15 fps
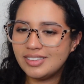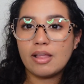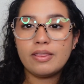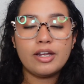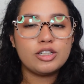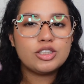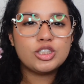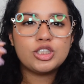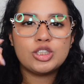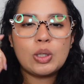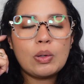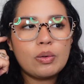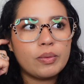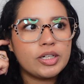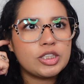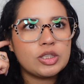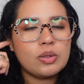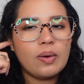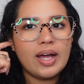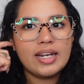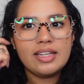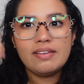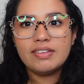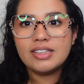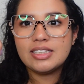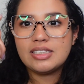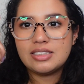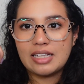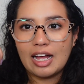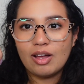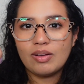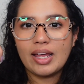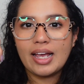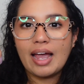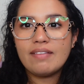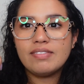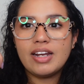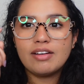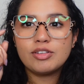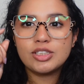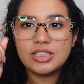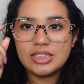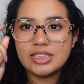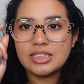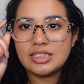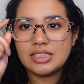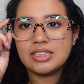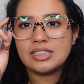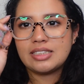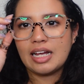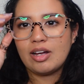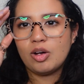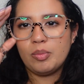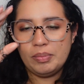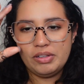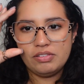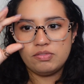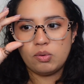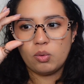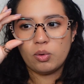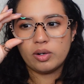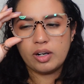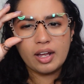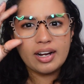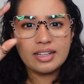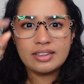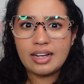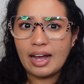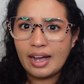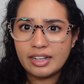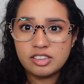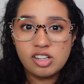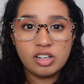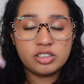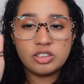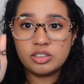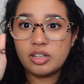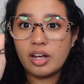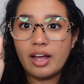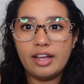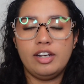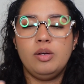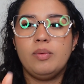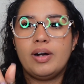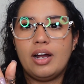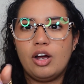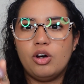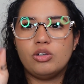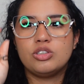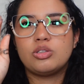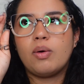They're just so original, and even the style, like I've never seen this style before, not at the eye doctor, not anywhere else.